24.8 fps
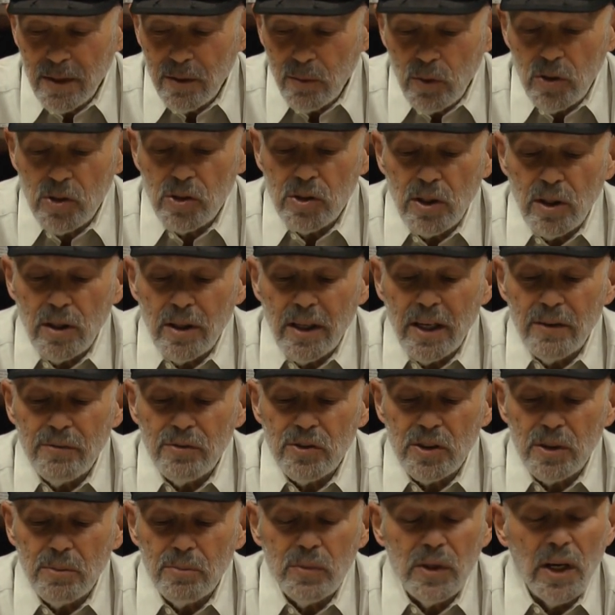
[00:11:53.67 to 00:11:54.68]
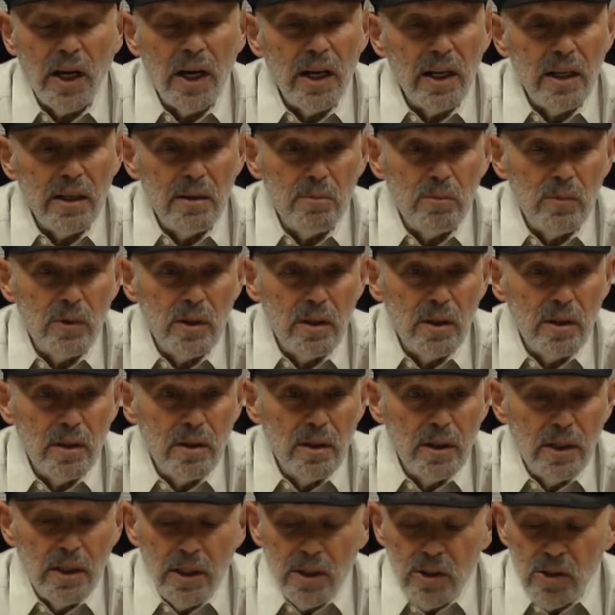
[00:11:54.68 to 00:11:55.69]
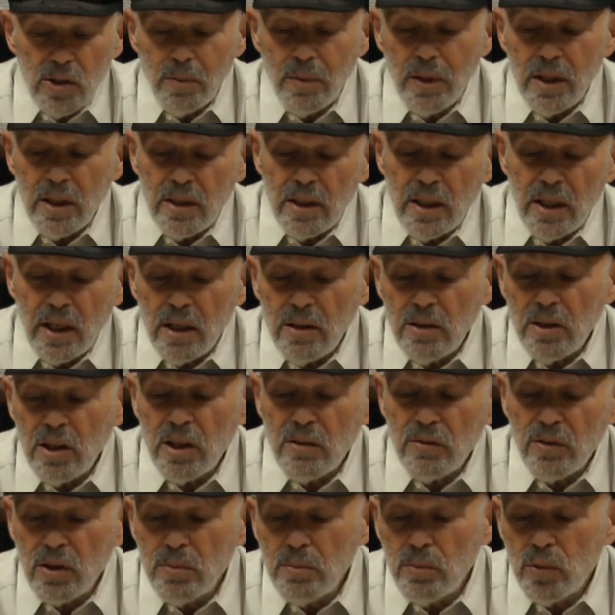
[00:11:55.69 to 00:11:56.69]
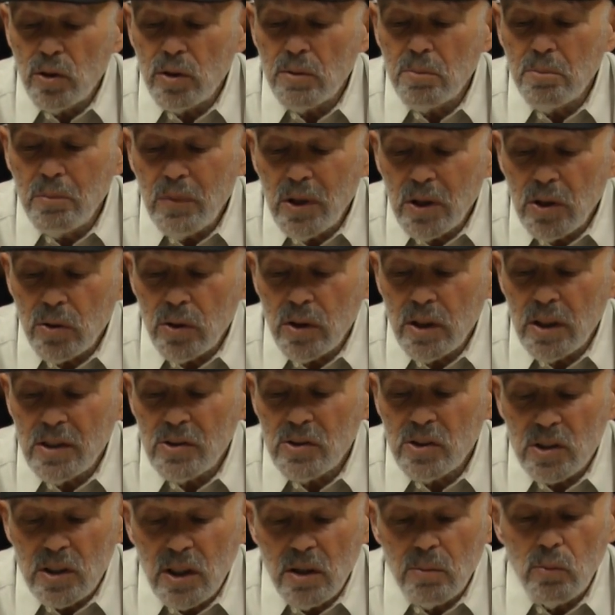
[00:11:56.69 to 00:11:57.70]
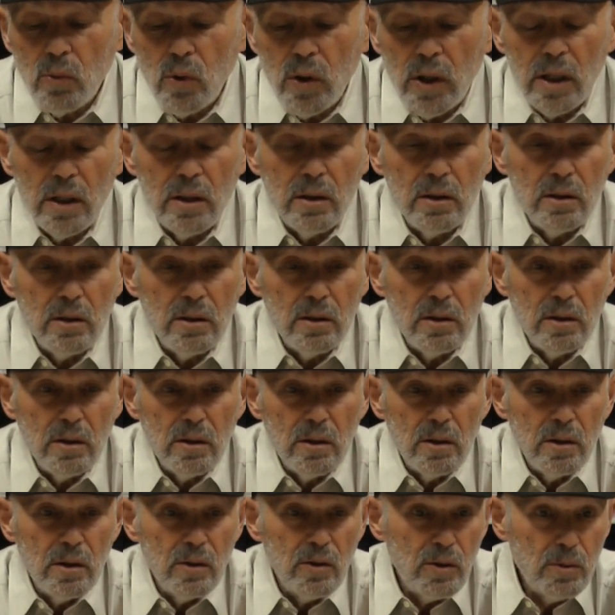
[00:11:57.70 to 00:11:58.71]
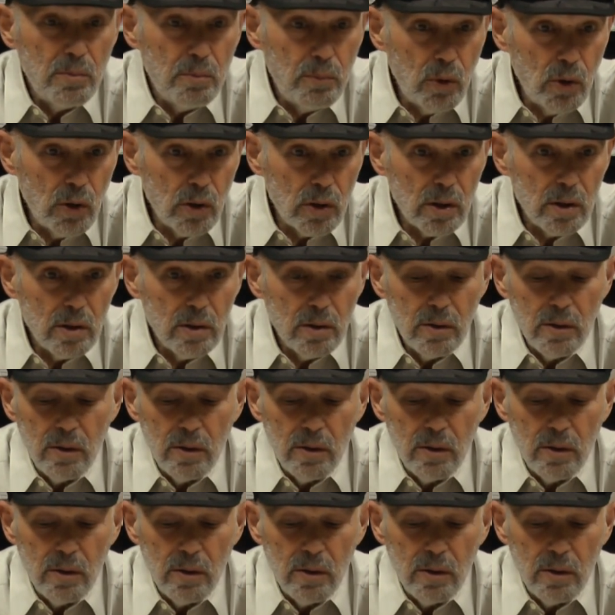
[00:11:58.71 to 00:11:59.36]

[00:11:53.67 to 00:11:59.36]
We still have some time to make the ending of our book mirror in some way the book